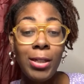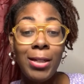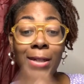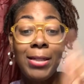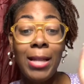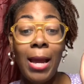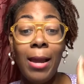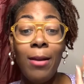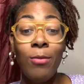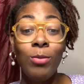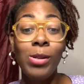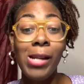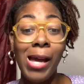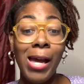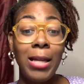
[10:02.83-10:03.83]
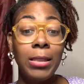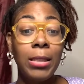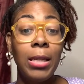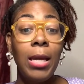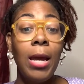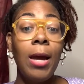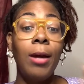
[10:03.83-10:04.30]
because I am not.
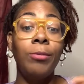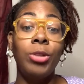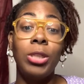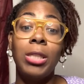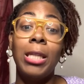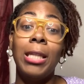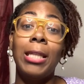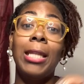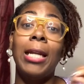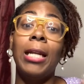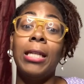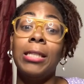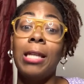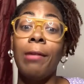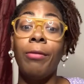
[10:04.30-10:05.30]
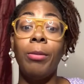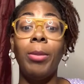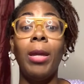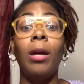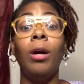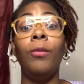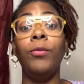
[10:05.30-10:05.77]
I'm just saying that can definitely be a
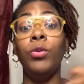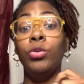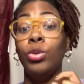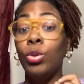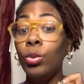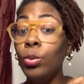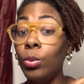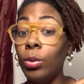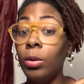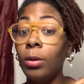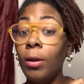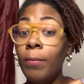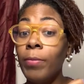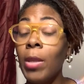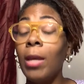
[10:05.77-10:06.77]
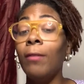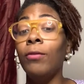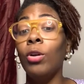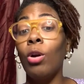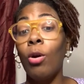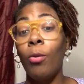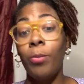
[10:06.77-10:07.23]
helpful tool if
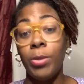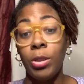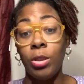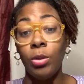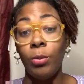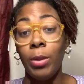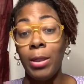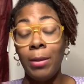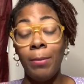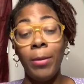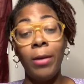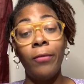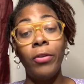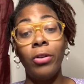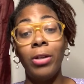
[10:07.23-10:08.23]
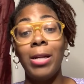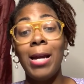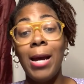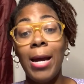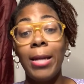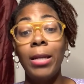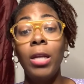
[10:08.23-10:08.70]
you're open to it. But if you're
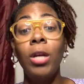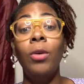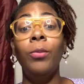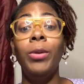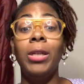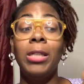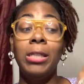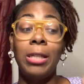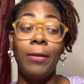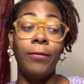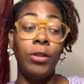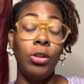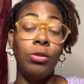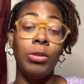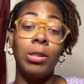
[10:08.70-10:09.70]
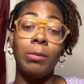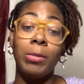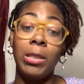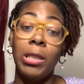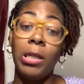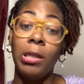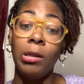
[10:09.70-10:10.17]
not, we can definitely use some
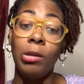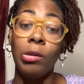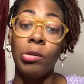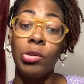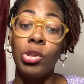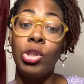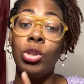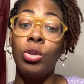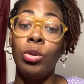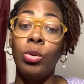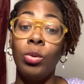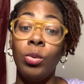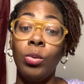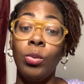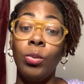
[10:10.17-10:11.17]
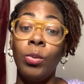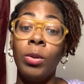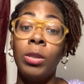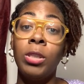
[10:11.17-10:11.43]
skills to